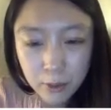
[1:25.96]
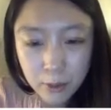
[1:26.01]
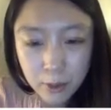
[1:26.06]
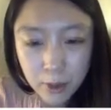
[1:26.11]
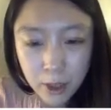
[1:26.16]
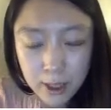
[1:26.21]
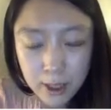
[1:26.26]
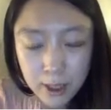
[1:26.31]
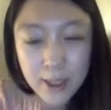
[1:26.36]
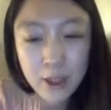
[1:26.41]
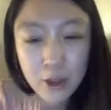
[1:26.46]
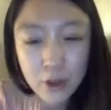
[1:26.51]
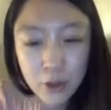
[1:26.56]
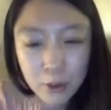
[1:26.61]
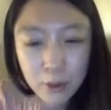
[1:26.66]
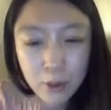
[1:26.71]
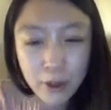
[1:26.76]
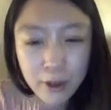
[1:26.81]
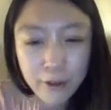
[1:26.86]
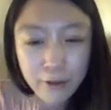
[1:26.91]

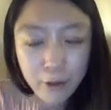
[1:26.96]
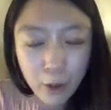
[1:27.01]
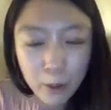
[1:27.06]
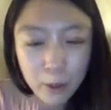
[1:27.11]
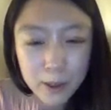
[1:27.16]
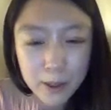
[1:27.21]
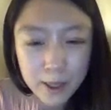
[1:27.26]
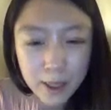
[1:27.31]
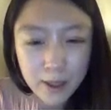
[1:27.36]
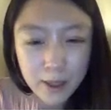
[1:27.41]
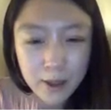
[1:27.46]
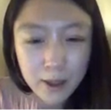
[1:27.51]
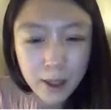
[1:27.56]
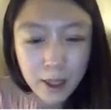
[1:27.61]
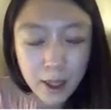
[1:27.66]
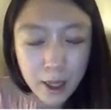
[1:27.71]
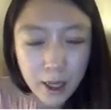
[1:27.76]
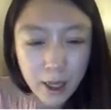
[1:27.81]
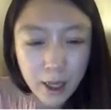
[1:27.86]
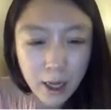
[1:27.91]
62.4%,
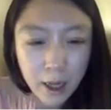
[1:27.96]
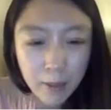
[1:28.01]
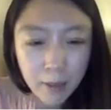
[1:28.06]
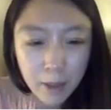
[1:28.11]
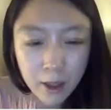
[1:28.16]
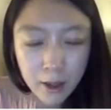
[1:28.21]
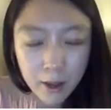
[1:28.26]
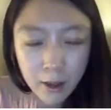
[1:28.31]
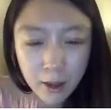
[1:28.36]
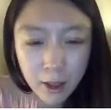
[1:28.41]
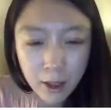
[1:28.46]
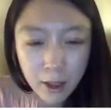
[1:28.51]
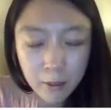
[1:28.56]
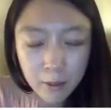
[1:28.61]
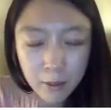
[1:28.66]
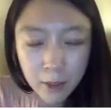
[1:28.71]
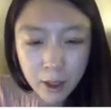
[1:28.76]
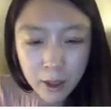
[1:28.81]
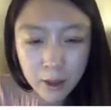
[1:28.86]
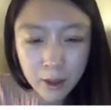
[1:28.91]

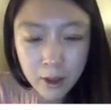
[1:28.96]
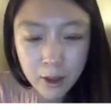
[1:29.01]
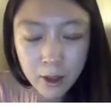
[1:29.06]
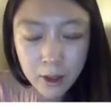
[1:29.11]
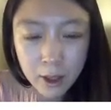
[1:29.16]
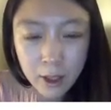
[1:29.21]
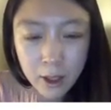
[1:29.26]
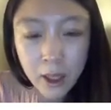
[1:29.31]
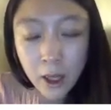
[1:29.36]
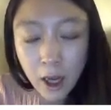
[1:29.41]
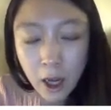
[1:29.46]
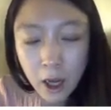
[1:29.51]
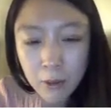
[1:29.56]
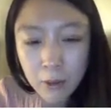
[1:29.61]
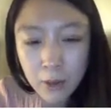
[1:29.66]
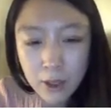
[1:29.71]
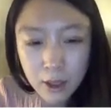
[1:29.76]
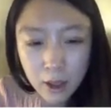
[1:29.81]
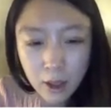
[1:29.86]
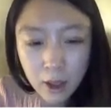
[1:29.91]
and it didn't come
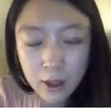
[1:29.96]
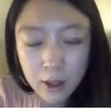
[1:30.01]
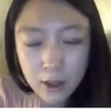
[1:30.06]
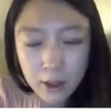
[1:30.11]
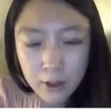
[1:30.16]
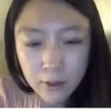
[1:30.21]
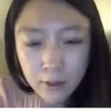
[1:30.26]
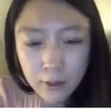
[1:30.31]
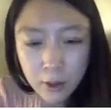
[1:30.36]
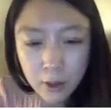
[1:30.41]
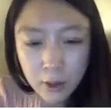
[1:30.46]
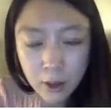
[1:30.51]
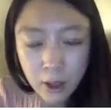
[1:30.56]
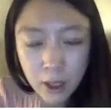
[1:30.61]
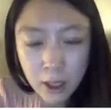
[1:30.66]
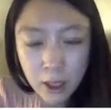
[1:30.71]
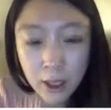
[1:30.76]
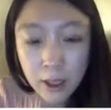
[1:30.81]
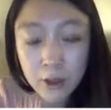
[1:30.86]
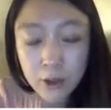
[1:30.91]
with a cost for
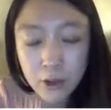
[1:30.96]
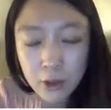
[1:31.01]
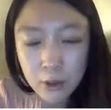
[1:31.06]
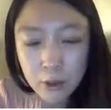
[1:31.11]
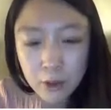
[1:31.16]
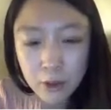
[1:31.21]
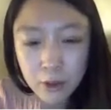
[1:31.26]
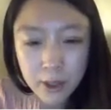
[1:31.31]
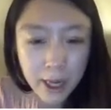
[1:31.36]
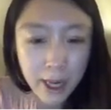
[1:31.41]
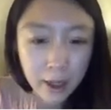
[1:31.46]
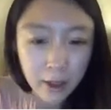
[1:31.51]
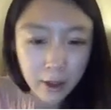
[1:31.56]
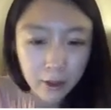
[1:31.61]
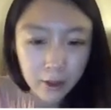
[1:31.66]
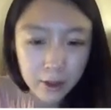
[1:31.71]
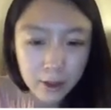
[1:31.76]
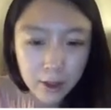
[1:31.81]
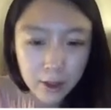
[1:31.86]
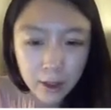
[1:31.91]
in-distribution
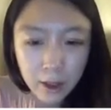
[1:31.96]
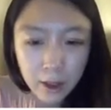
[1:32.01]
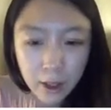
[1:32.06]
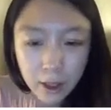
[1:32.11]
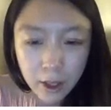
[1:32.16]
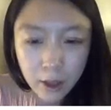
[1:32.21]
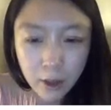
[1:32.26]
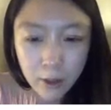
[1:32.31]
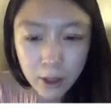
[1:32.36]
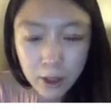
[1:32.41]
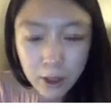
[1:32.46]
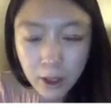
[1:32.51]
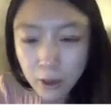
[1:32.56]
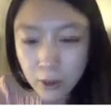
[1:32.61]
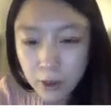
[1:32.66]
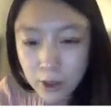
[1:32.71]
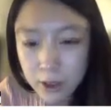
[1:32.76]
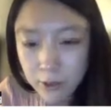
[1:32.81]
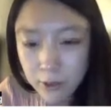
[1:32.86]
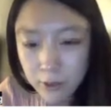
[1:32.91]
accuracy. It only
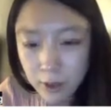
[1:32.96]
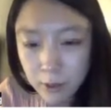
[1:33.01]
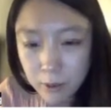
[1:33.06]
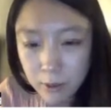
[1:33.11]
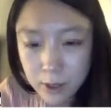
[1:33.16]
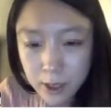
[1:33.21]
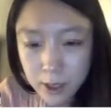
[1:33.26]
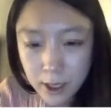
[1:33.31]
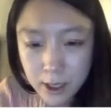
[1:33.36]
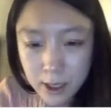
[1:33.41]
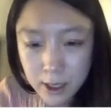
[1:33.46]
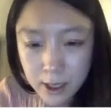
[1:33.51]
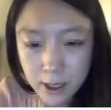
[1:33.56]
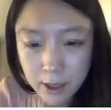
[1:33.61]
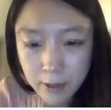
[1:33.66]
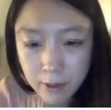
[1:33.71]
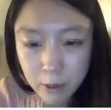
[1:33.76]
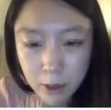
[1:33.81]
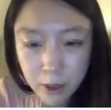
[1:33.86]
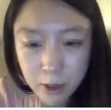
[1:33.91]
decreased from
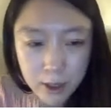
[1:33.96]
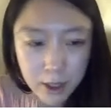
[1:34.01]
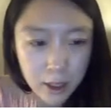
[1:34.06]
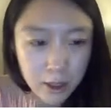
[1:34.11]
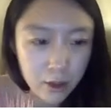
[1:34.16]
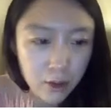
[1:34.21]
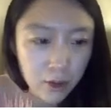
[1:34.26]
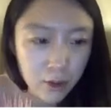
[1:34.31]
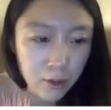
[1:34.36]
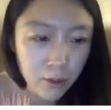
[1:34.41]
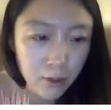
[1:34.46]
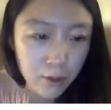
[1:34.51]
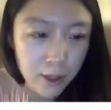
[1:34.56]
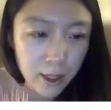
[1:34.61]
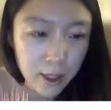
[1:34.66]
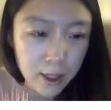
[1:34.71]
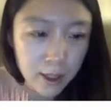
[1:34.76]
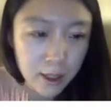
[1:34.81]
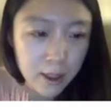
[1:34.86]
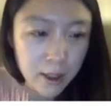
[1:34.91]
67% to
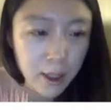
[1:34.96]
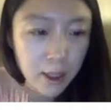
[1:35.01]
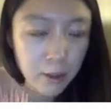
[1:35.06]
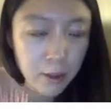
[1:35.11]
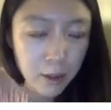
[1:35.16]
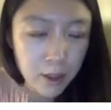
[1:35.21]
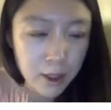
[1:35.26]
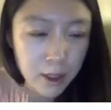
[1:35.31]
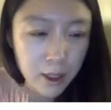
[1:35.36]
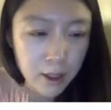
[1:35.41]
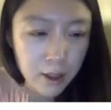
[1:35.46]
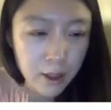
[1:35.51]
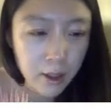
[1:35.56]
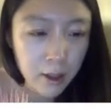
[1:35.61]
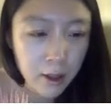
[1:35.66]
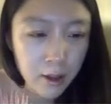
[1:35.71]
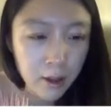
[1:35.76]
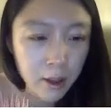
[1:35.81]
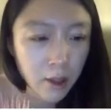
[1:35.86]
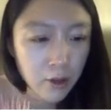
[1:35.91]
66%,
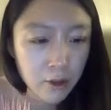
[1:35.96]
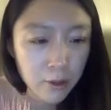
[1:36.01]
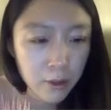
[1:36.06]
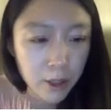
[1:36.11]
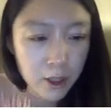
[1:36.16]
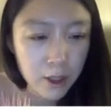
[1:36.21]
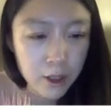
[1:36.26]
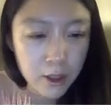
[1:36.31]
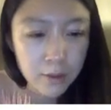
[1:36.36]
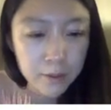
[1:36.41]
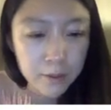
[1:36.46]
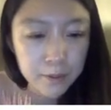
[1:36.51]
not too much.